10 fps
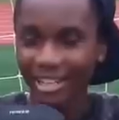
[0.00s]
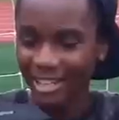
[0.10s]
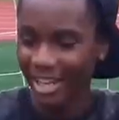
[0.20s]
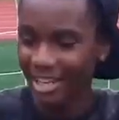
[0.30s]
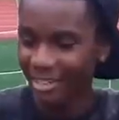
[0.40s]

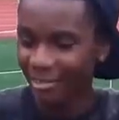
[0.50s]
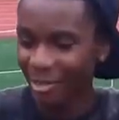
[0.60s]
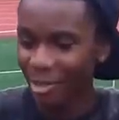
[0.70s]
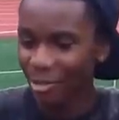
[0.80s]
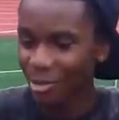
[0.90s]
like
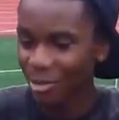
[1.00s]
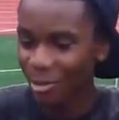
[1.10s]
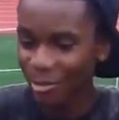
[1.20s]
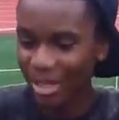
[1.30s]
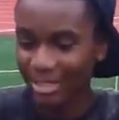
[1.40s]
for
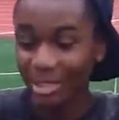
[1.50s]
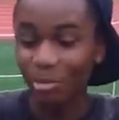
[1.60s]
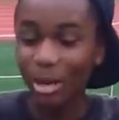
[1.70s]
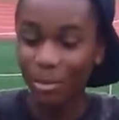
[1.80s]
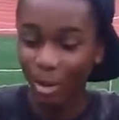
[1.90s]
YouTube, like this is
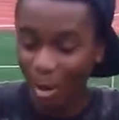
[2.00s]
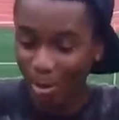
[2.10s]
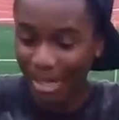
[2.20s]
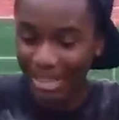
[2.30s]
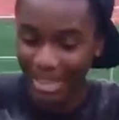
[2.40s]
where I put all
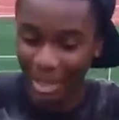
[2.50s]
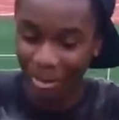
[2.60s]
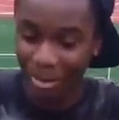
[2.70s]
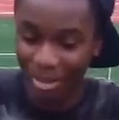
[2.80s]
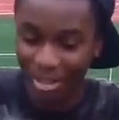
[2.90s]
my
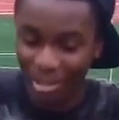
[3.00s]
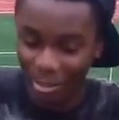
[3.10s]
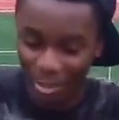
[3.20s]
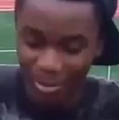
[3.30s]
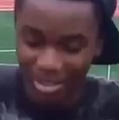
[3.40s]
camera
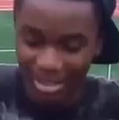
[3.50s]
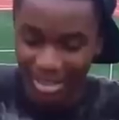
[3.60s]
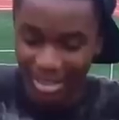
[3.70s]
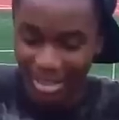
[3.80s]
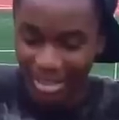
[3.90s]
equipment
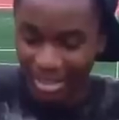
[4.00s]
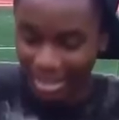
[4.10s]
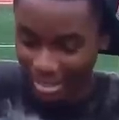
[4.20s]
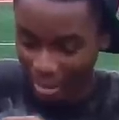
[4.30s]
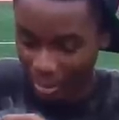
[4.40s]
in.
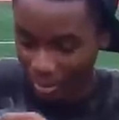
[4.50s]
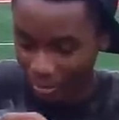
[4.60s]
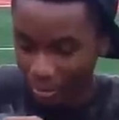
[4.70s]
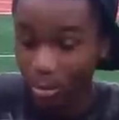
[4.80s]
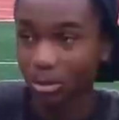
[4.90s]
So.
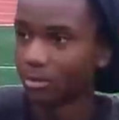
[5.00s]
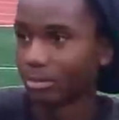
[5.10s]
Ooh,